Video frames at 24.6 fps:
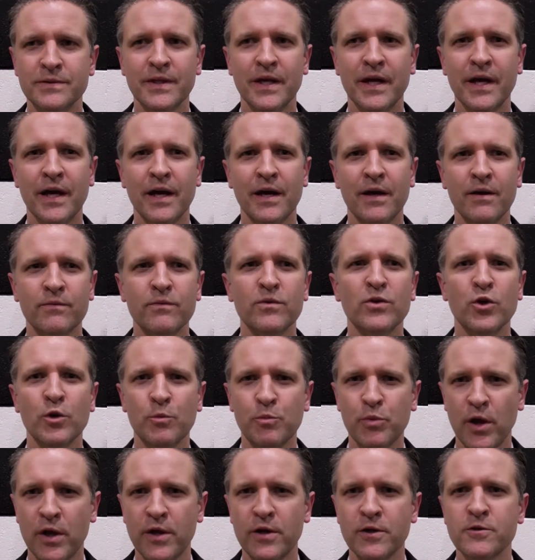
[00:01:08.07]
Yeah, good
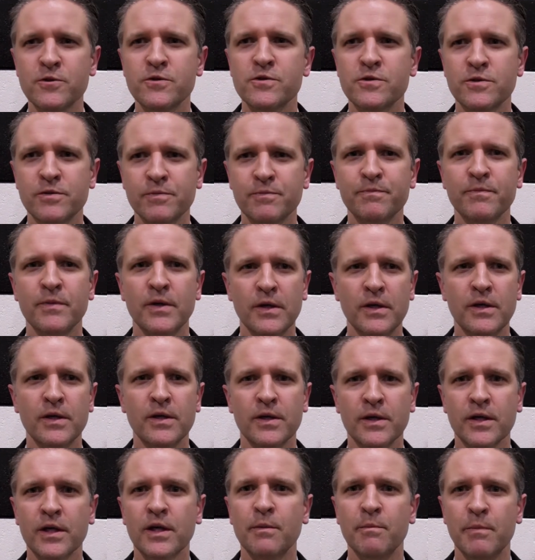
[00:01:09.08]
players,
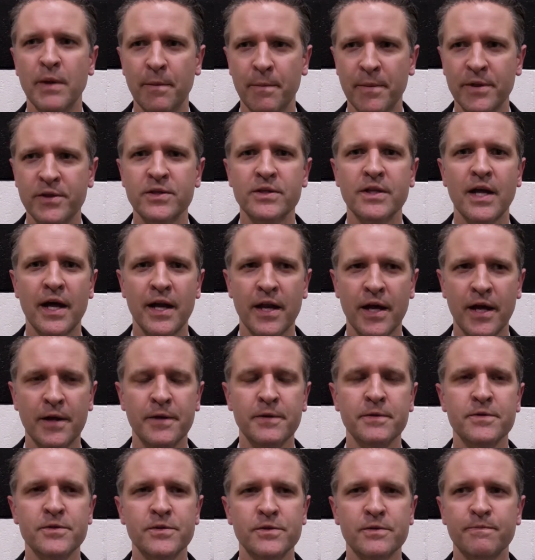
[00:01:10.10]
commitment to that
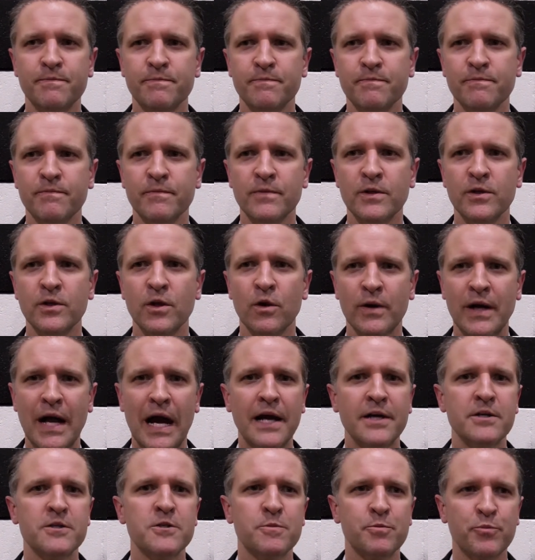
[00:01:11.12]
end. You know,
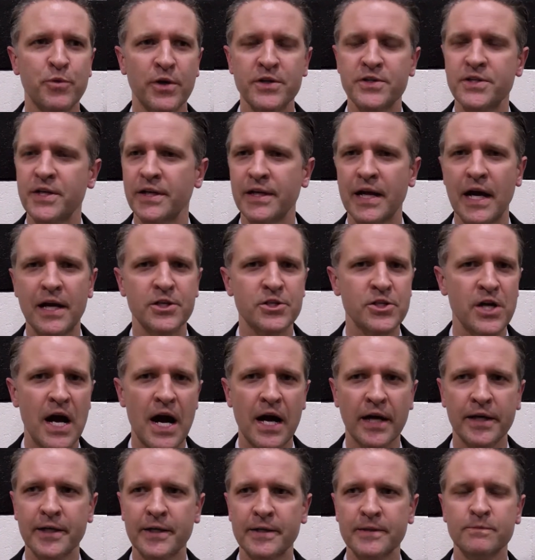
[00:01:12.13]
guys sprinting, not
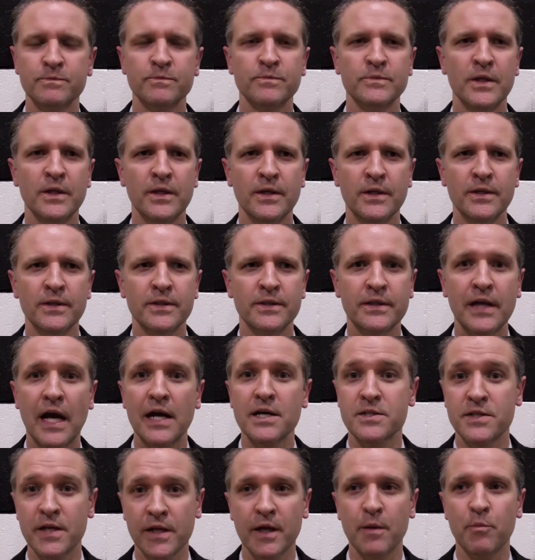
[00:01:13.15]
jogging.
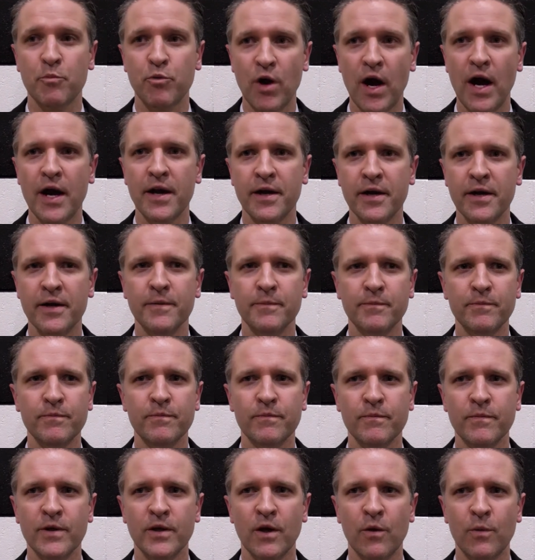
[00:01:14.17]
Guys taking pride in it.
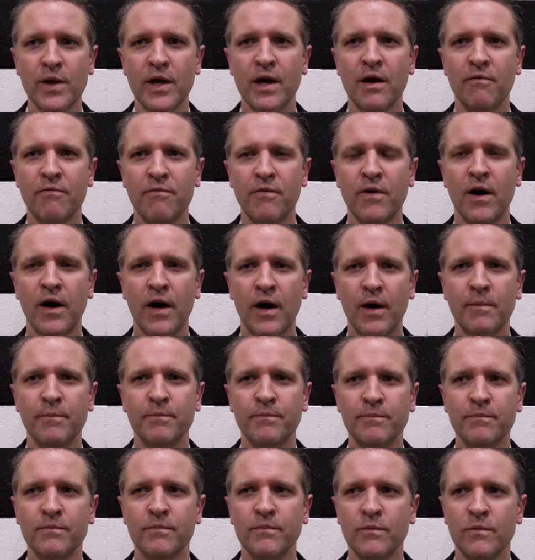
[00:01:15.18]
You know, we have um,
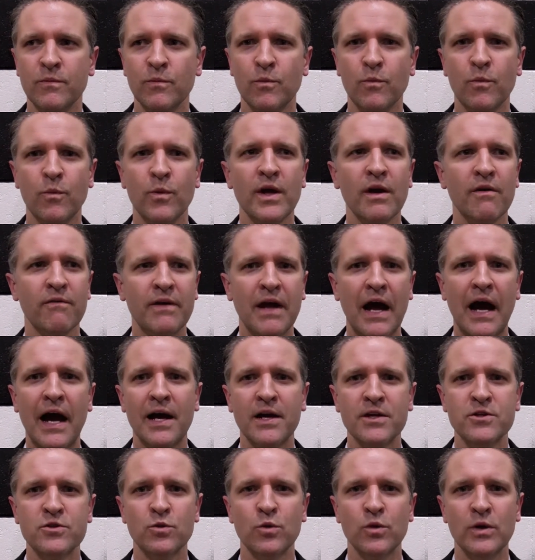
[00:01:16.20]
we have
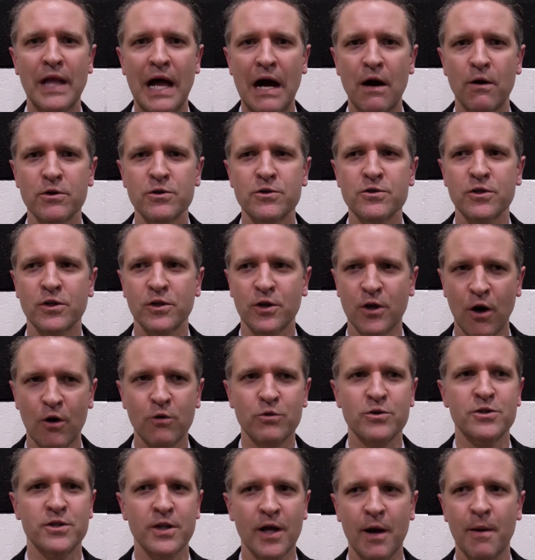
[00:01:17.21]
guys who allow us to
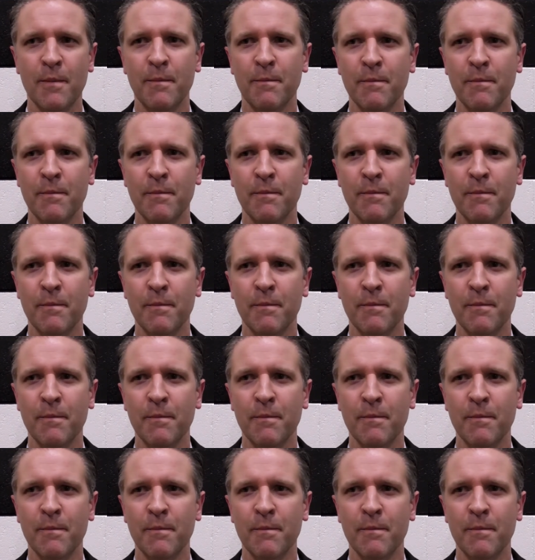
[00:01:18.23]
coach them.